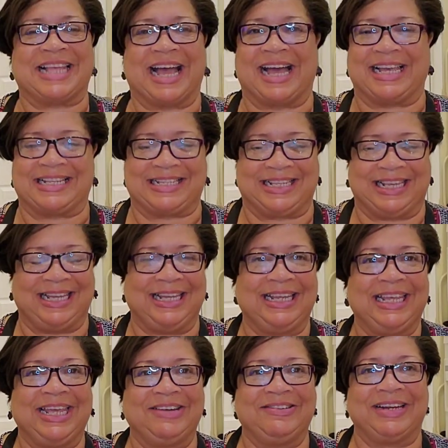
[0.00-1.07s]
guys.
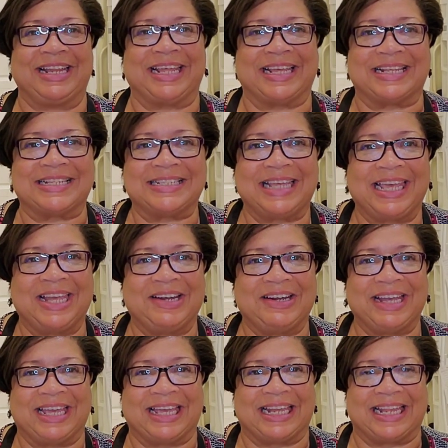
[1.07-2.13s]
Here it is. Here
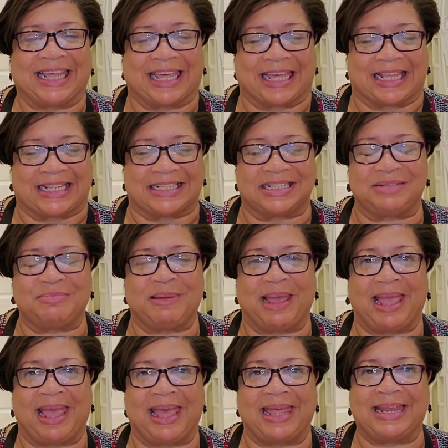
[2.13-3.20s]
it is.
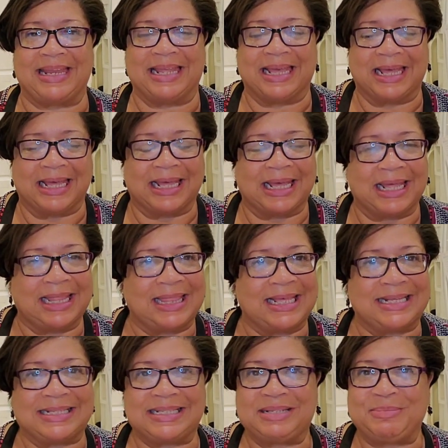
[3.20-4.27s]
Man,
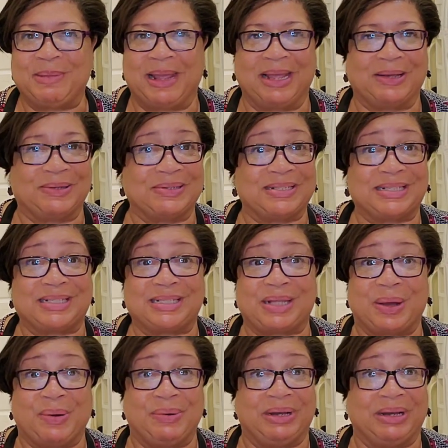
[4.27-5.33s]
this smells
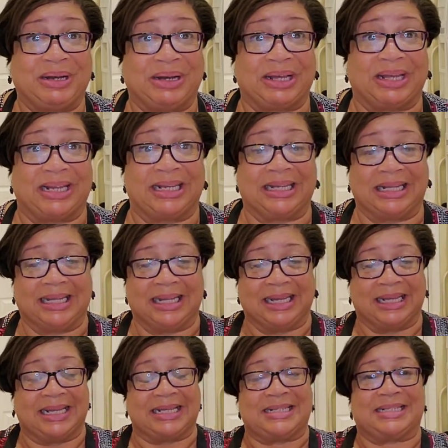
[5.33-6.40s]
so good.
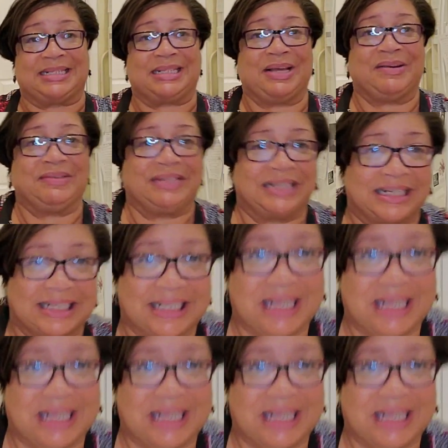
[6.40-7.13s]
So good.